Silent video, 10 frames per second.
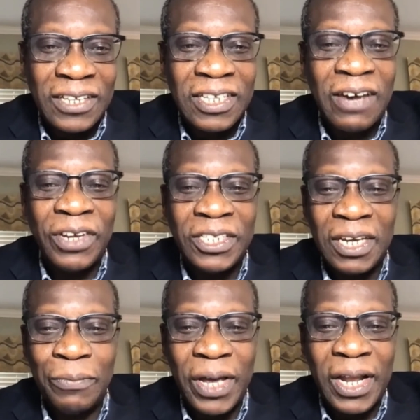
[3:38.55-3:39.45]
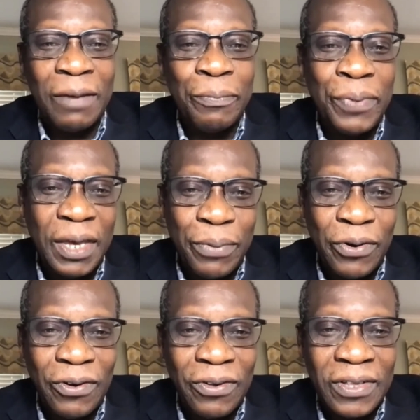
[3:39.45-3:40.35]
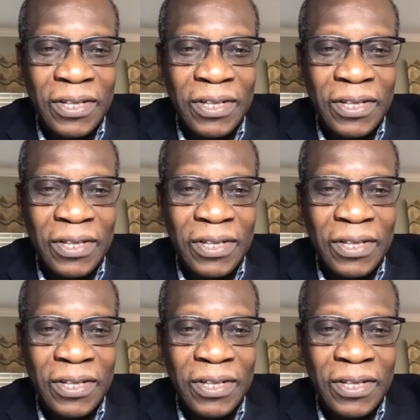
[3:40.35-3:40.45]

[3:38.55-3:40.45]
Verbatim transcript: 17 million people,